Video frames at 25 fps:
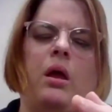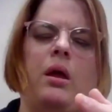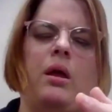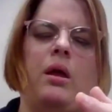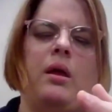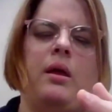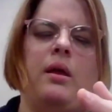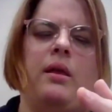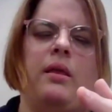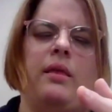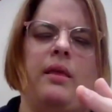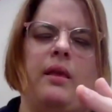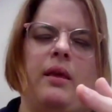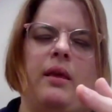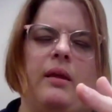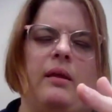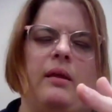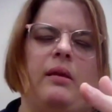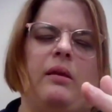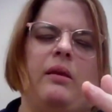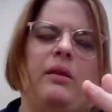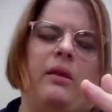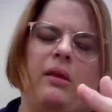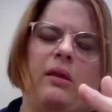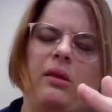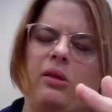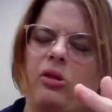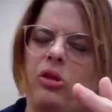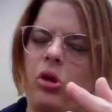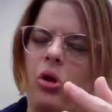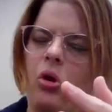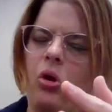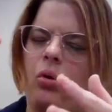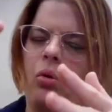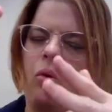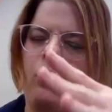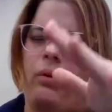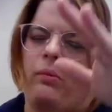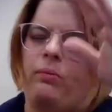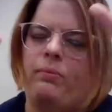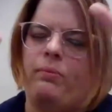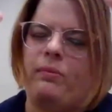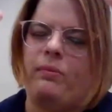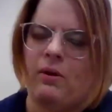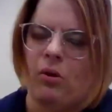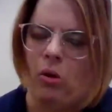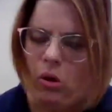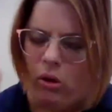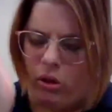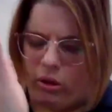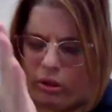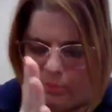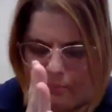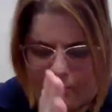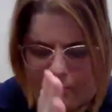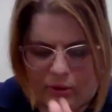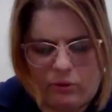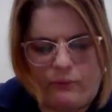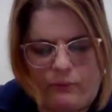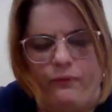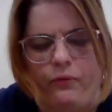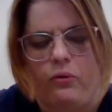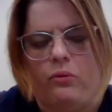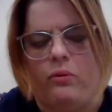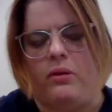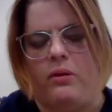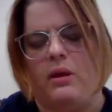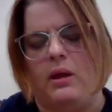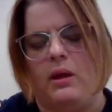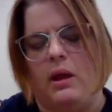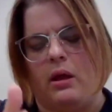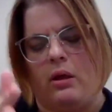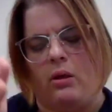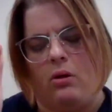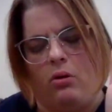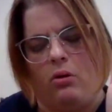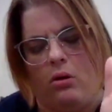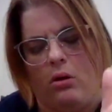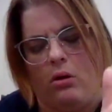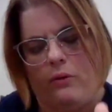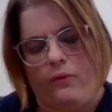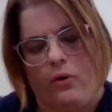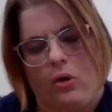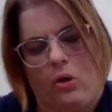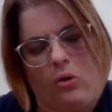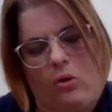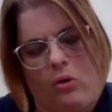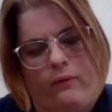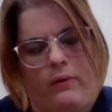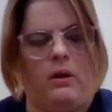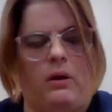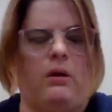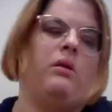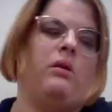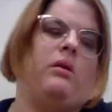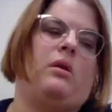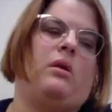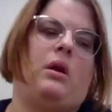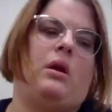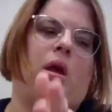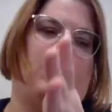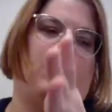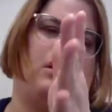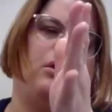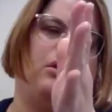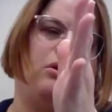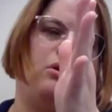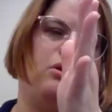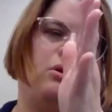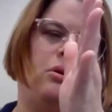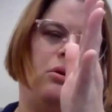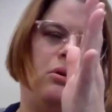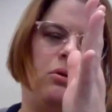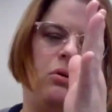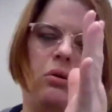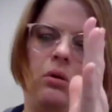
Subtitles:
and then so all of the bird flu is together, all of COVID is together,